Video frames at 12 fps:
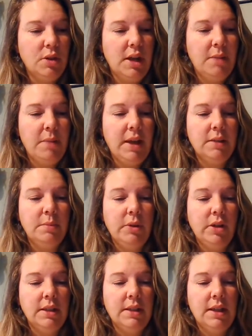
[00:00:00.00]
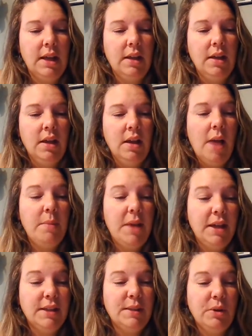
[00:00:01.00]
that I may
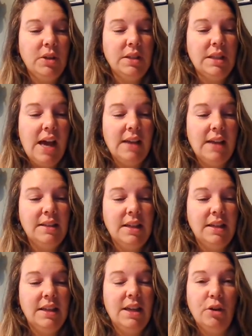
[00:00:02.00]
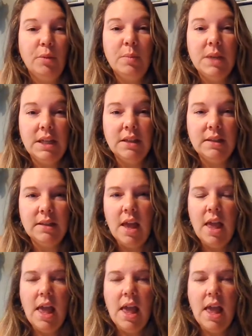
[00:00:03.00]
experience lasting inner peace.